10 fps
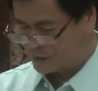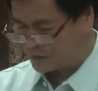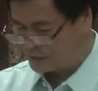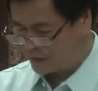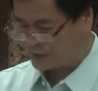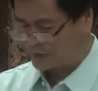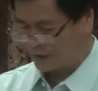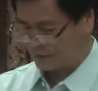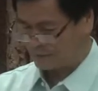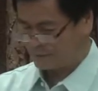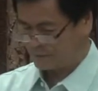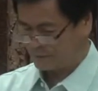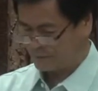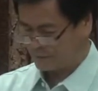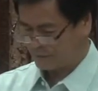suggest it
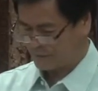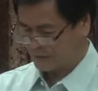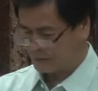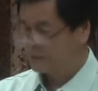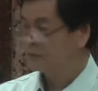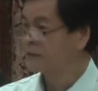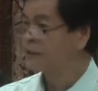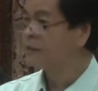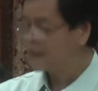that the